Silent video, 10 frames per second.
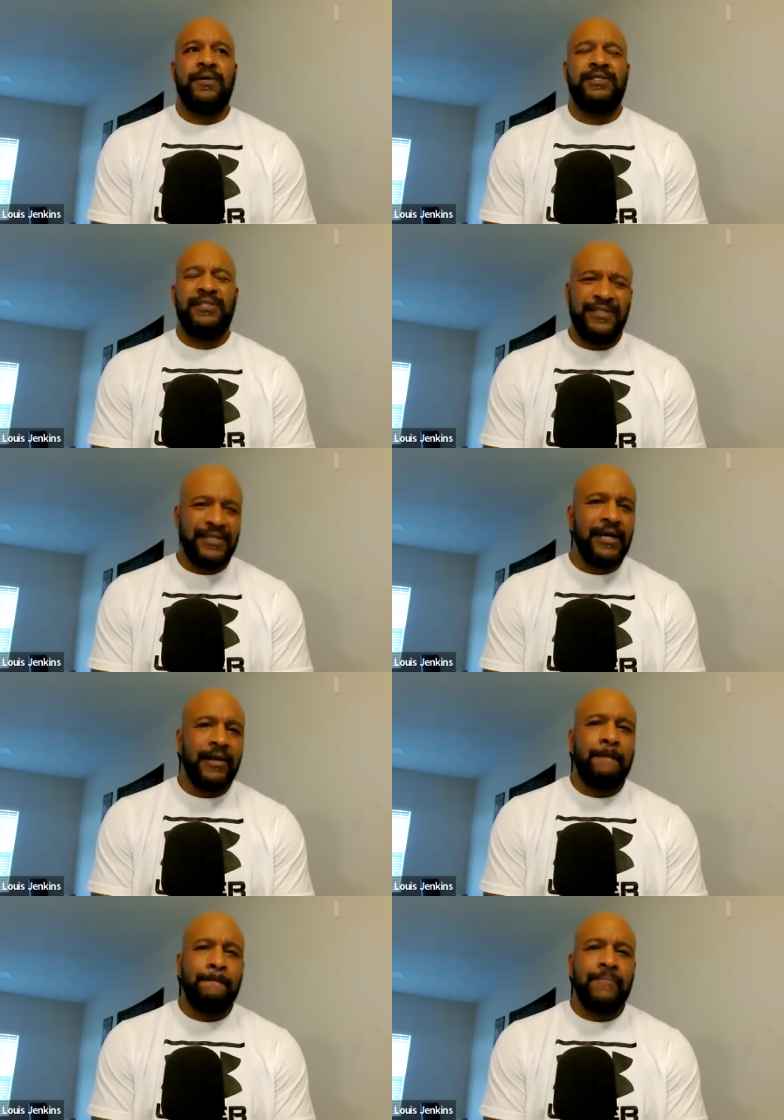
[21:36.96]
She said
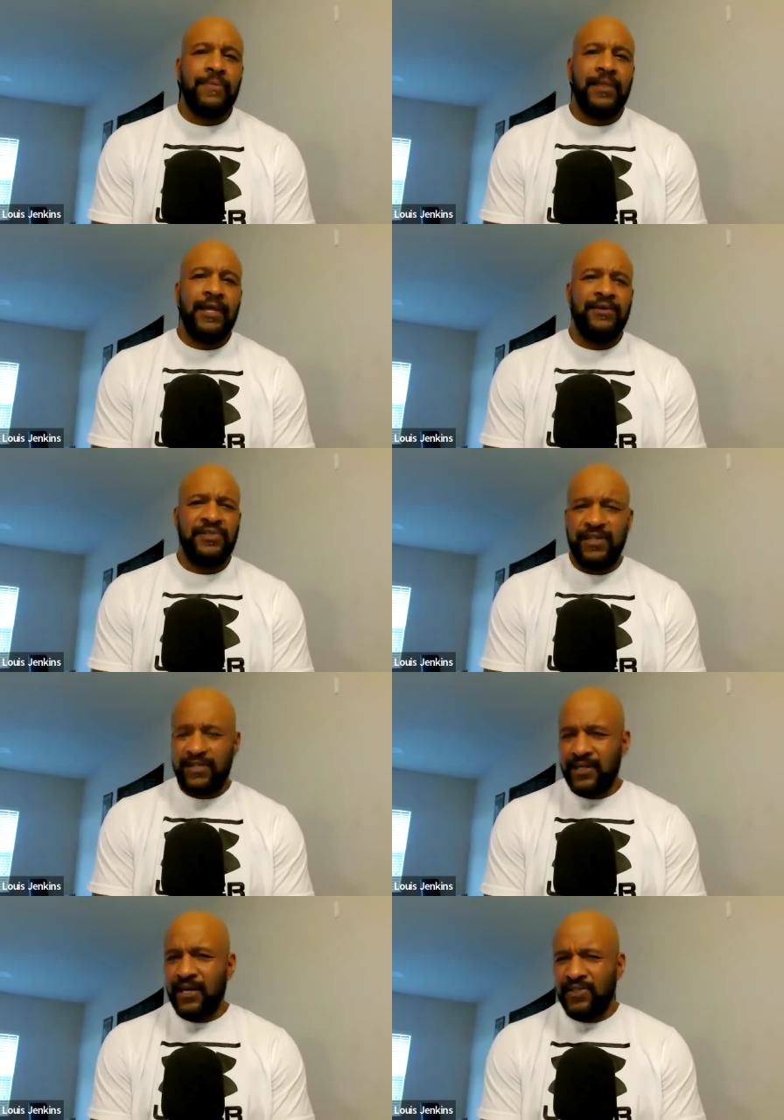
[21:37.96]
it. If she
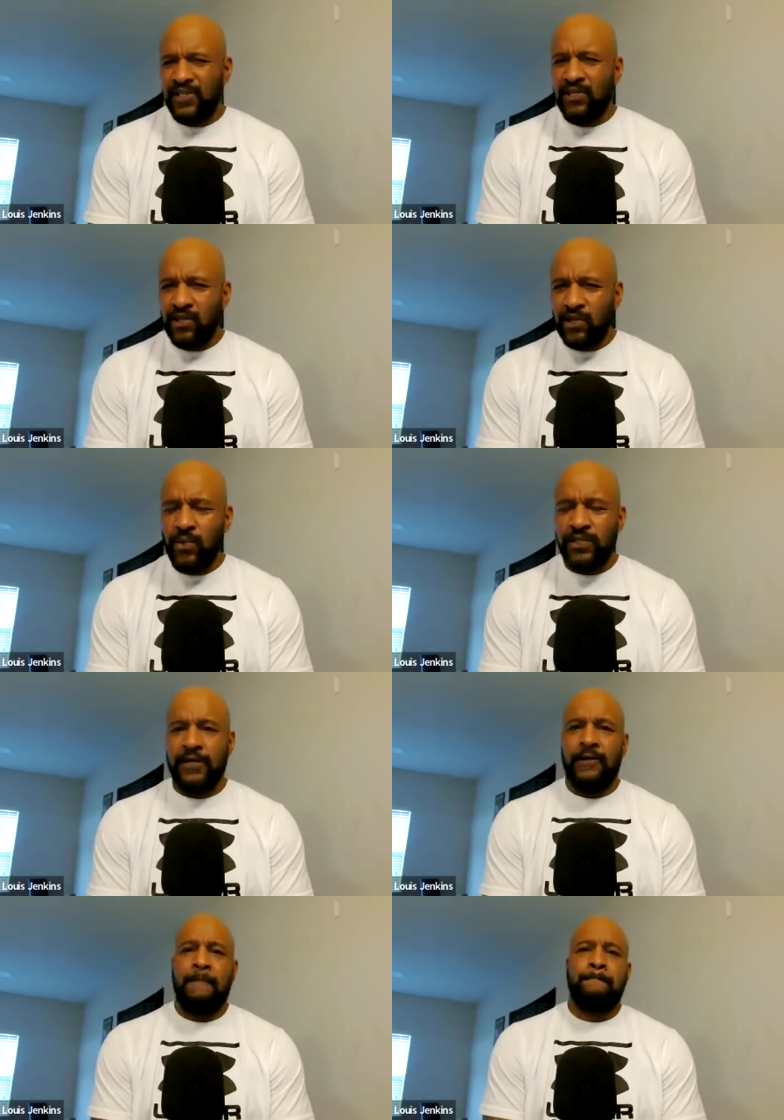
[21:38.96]
said she lose
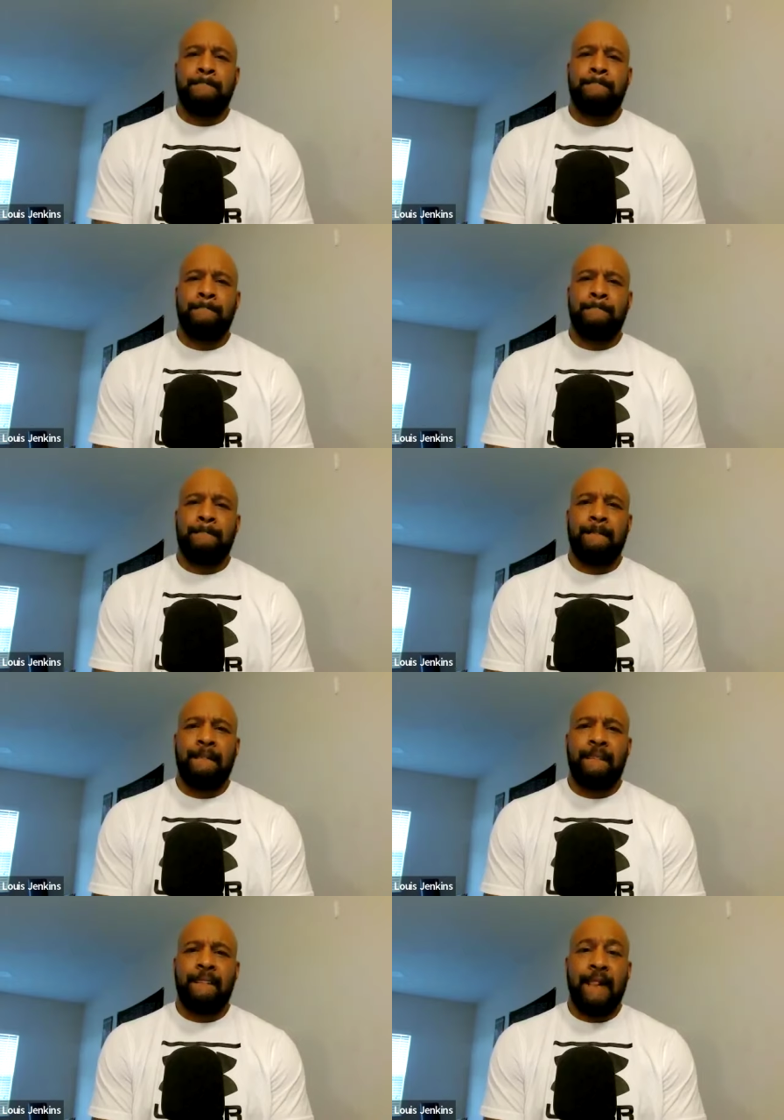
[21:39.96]
him,
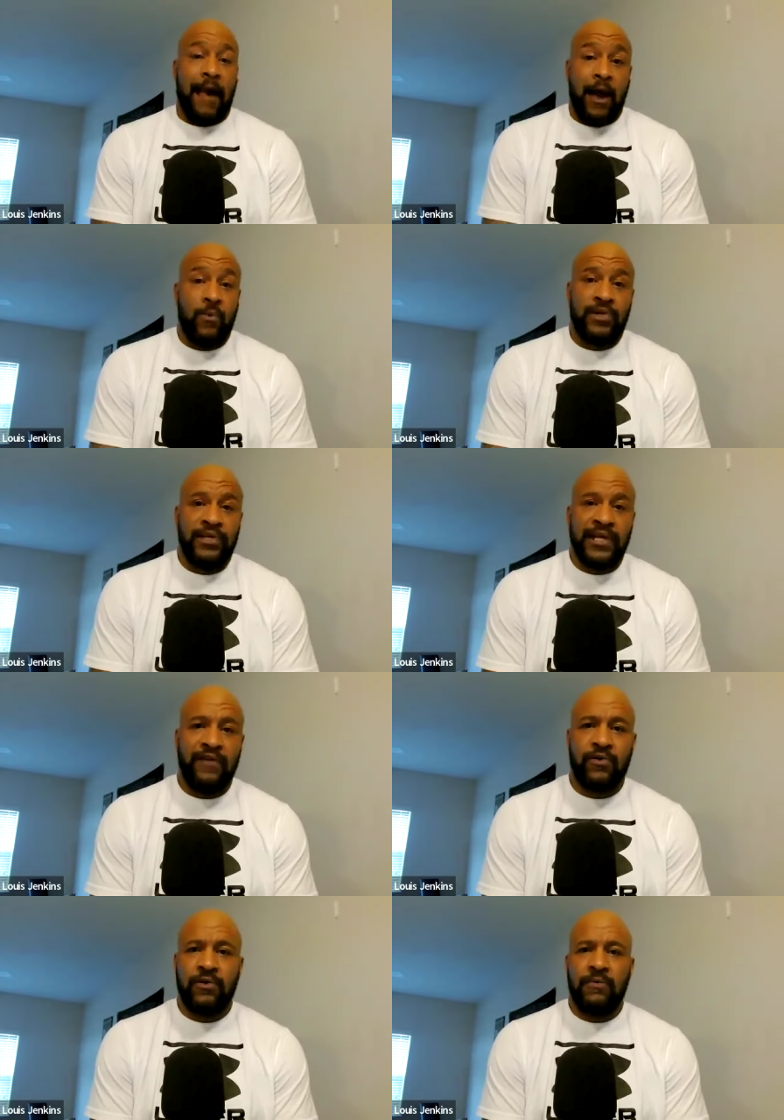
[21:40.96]
I will
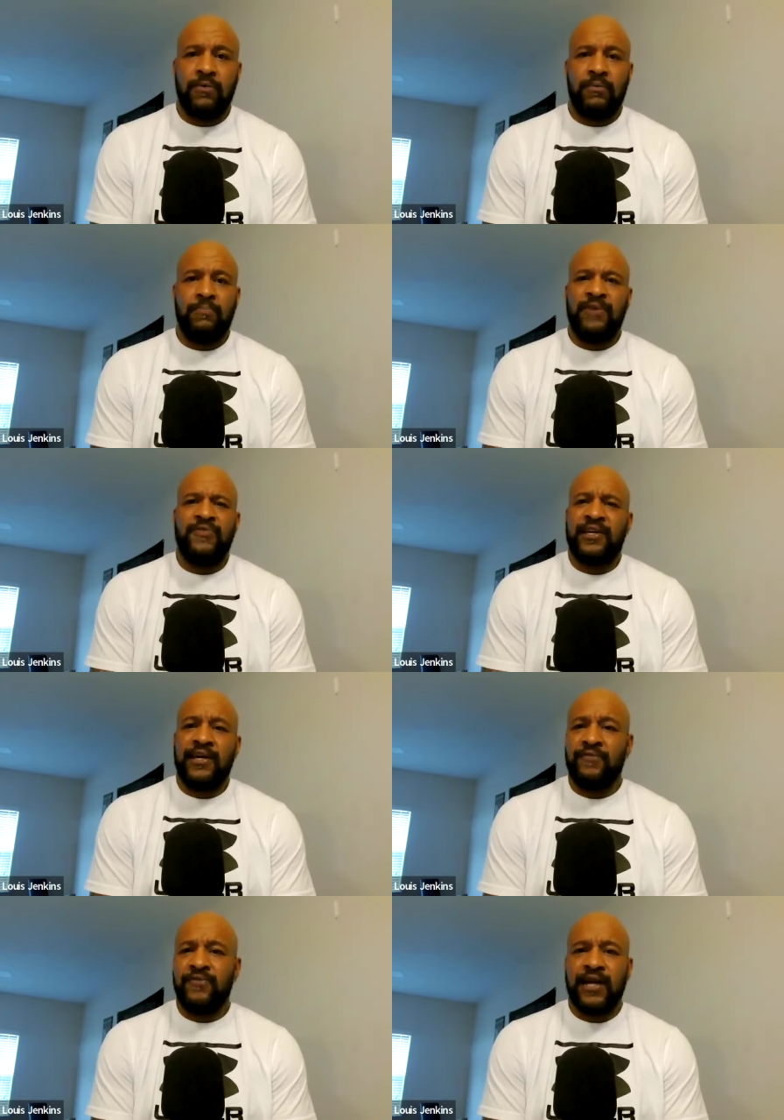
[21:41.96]
never be
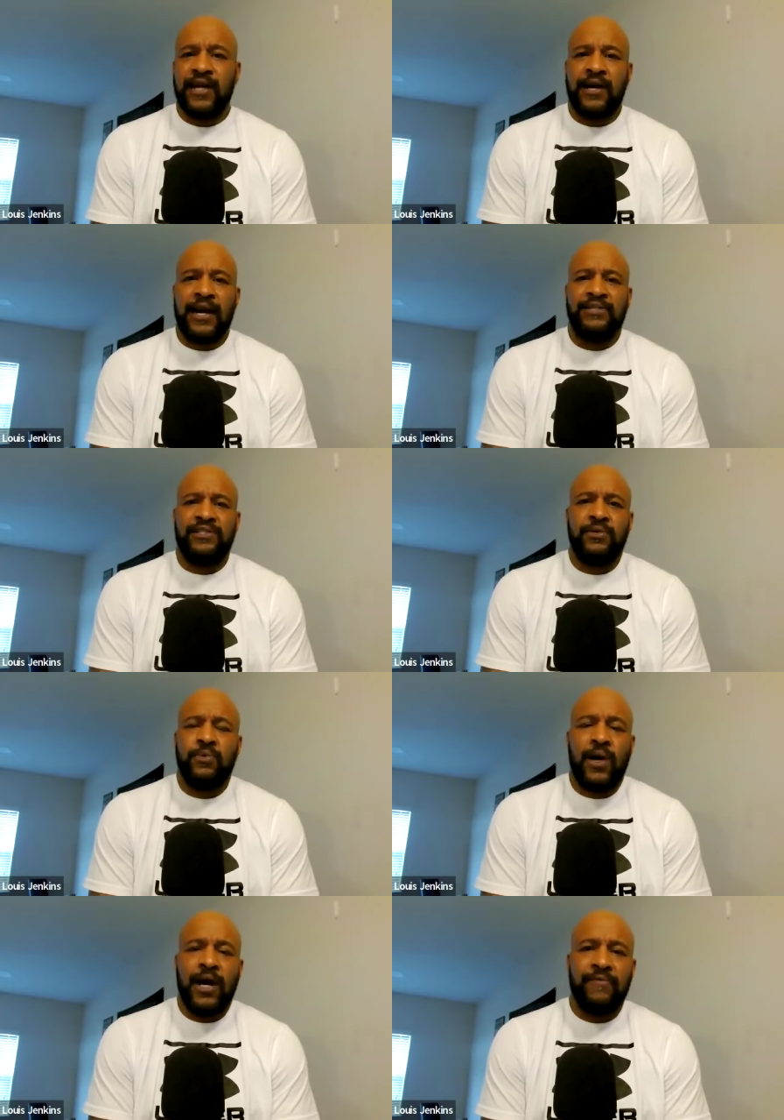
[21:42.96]
forgiven. I, and she
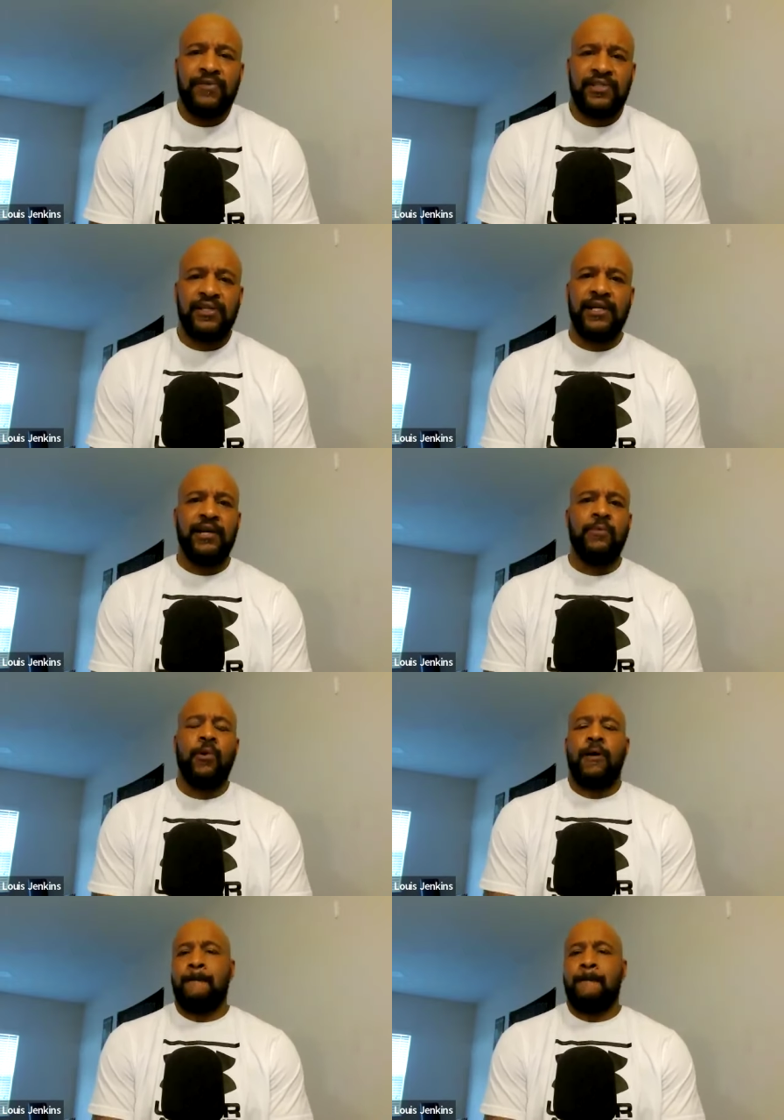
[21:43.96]
won't have a son anymore.